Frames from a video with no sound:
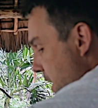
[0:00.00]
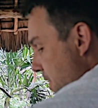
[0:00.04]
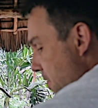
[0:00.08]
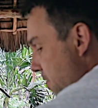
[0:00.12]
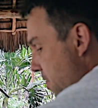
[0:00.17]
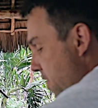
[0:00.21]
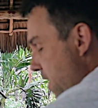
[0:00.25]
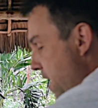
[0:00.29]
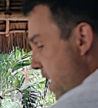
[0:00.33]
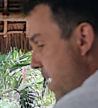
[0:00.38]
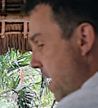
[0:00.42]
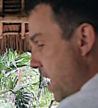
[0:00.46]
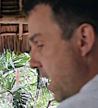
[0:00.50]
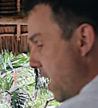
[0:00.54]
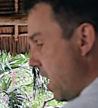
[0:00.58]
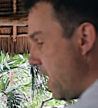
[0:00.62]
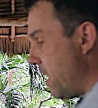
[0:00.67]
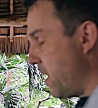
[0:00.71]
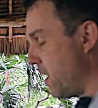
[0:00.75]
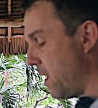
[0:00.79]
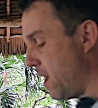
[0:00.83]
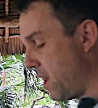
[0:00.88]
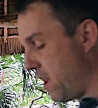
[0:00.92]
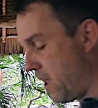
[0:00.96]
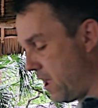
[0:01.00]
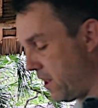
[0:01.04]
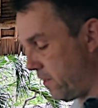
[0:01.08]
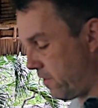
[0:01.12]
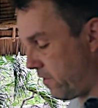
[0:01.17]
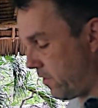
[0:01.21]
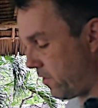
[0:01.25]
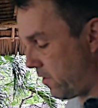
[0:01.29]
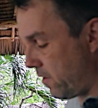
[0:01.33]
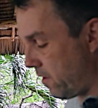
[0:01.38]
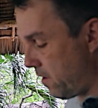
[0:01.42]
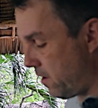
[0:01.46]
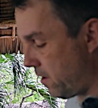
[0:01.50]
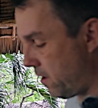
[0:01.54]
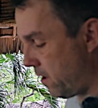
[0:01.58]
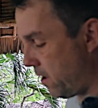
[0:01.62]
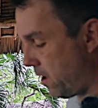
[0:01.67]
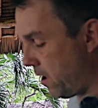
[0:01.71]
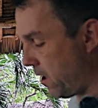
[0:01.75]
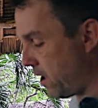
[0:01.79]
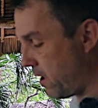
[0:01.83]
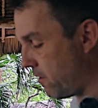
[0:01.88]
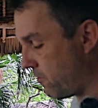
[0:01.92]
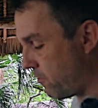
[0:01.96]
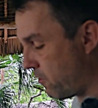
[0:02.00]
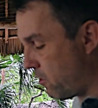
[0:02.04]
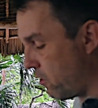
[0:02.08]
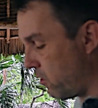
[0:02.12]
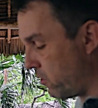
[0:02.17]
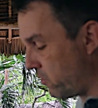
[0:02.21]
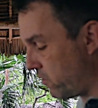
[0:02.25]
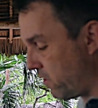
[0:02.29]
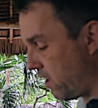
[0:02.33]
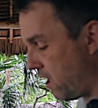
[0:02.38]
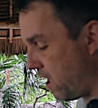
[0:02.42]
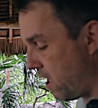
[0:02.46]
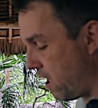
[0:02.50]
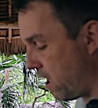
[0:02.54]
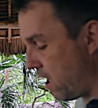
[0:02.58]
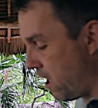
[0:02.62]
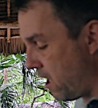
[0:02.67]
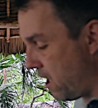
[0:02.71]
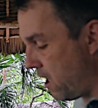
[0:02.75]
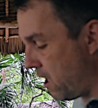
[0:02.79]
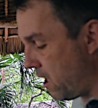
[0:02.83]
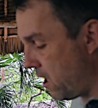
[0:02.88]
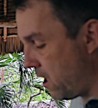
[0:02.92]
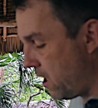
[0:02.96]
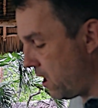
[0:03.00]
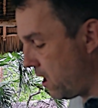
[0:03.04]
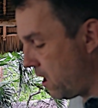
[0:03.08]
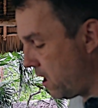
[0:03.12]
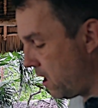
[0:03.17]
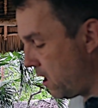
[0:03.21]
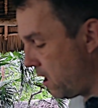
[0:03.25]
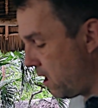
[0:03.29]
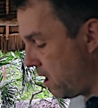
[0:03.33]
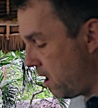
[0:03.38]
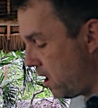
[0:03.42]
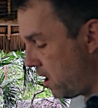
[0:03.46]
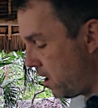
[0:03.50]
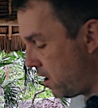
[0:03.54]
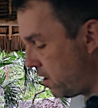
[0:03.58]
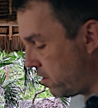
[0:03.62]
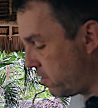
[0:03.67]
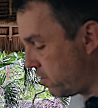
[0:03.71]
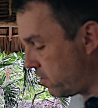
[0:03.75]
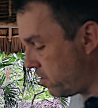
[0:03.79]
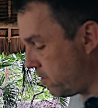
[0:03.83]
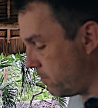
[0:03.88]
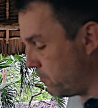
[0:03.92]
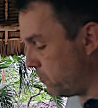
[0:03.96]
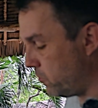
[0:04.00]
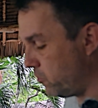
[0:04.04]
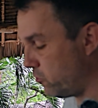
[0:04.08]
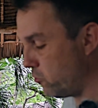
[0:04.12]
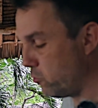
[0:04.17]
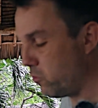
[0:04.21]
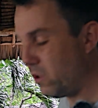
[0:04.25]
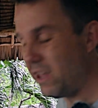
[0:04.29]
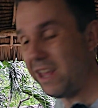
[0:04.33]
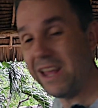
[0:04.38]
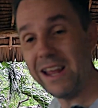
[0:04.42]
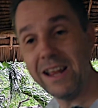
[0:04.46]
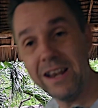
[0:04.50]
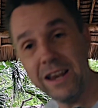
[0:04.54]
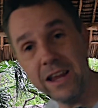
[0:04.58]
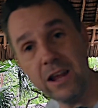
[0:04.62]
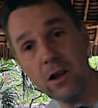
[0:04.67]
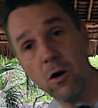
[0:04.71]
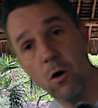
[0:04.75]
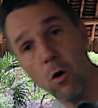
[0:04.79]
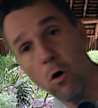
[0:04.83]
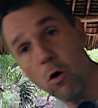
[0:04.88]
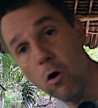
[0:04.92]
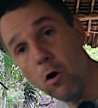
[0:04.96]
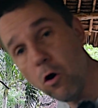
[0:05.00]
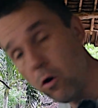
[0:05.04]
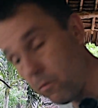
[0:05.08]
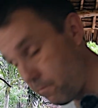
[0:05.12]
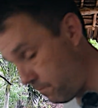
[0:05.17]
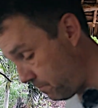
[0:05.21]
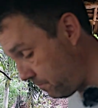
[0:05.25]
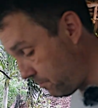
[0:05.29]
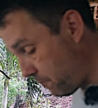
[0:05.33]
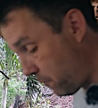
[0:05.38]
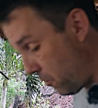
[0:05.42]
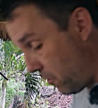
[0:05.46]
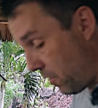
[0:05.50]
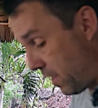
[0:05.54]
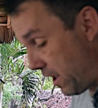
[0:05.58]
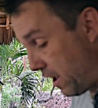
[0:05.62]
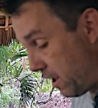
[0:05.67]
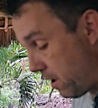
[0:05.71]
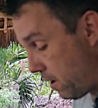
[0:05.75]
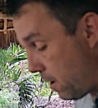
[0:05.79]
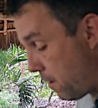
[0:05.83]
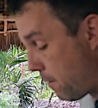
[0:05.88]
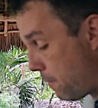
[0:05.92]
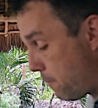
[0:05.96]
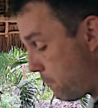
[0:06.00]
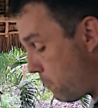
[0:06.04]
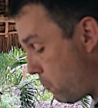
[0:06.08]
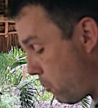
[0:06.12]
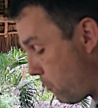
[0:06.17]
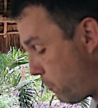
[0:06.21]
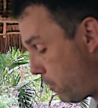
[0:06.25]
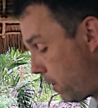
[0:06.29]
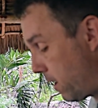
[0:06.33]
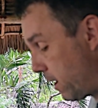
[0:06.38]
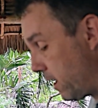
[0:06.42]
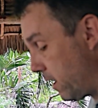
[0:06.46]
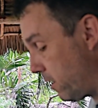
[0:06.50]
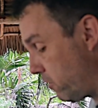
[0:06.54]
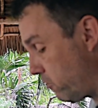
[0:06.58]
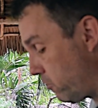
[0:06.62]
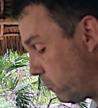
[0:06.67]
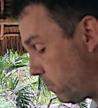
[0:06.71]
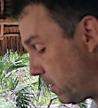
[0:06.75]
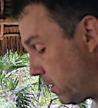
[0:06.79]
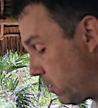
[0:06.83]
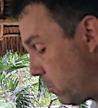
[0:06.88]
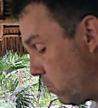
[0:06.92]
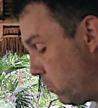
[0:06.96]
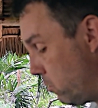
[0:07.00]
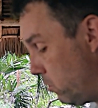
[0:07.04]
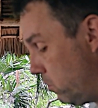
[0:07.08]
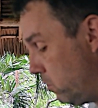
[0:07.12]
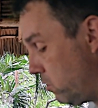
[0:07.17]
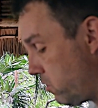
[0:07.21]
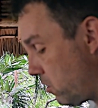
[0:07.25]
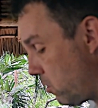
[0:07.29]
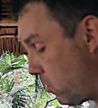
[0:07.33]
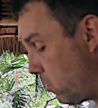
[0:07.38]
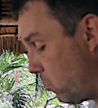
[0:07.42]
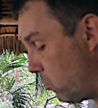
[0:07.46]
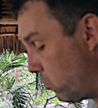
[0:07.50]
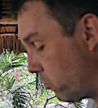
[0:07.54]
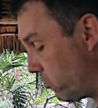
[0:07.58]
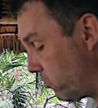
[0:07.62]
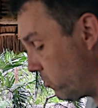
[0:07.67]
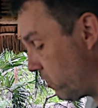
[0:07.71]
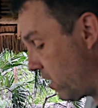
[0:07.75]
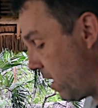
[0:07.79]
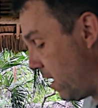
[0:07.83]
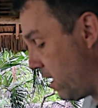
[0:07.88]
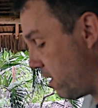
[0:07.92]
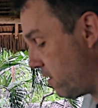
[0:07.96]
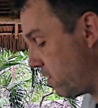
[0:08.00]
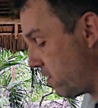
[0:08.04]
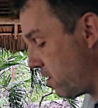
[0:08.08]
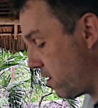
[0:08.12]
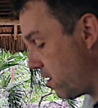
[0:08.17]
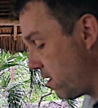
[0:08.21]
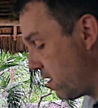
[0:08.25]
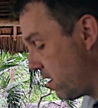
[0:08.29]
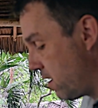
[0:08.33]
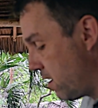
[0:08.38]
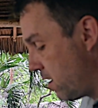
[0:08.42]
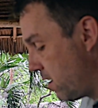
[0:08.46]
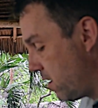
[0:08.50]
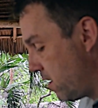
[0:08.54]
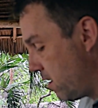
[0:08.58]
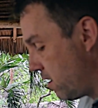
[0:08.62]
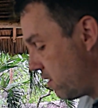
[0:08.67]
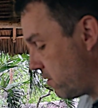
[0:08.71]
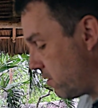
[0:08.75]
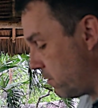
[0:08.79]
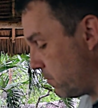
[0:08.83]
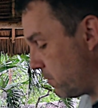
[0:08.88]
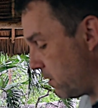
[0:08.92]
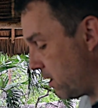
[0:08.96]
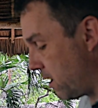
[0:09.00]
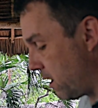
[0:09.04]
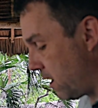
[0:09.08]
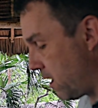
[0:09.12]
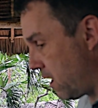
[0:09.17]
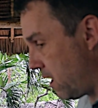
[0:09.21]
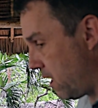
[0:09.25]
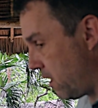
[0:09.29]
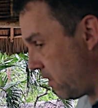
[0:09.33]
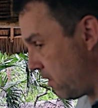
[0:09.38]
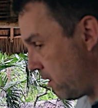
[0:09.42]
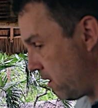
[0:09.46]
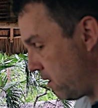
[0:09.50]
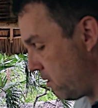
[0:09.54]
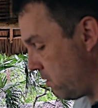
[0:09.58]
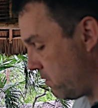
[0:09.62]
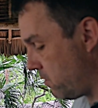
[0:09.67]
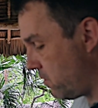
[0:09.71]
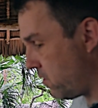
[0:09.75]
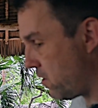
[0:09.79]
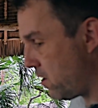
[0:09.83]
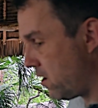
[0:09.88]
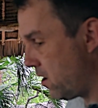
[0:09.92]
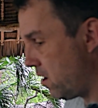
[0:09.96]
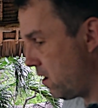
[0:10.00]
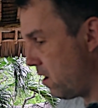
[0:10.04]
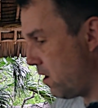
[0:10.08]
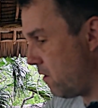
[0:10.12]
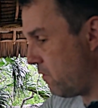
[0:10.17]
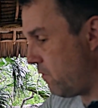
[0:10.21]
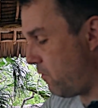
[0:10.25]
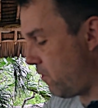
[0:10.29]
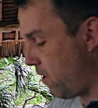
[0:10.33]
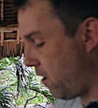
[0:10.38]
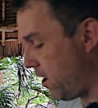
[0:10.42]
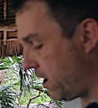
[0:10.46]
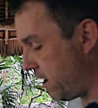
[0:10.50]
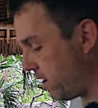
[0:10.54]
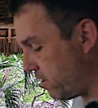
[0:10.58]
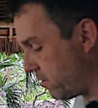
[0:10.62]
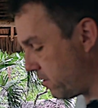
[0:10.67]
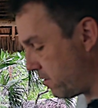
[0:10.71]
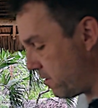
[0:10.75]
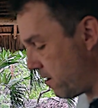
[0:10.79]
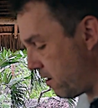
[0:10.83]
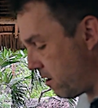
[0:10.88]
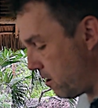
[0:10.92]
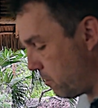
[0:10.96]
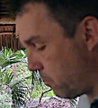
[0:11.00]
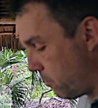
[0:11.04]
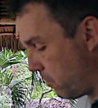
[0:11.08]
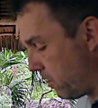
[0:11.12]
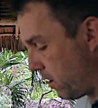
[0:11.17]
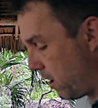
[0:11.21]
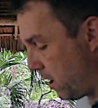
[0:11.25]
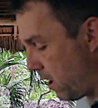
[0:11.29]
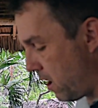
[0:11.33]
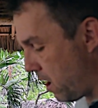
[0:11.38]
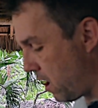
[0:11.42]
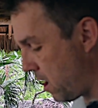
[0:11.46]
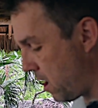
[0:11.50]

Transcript: Then I have got here some zucchini, or what they properly should be called, courgette. So I'm going to cut those. Flies are terrible here.